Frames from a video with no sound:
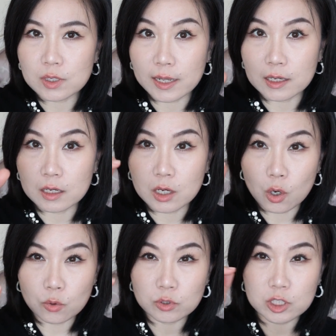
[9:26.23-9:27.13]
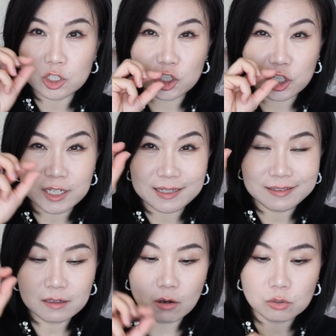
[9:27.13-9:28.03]
like a goldy
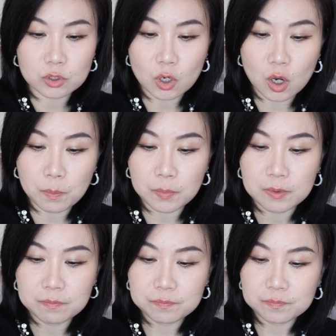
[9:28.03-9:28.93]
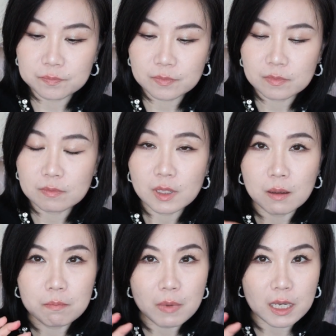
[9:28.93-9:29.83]
sheen on top
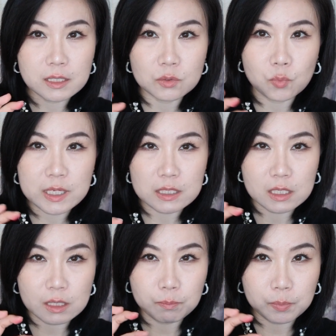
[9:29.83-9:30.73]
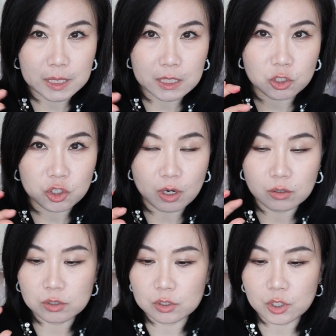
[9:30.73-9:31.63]
mixed with the peach
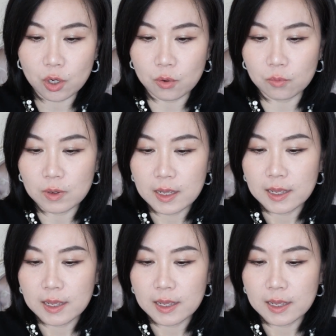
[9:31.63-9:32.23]
undertone.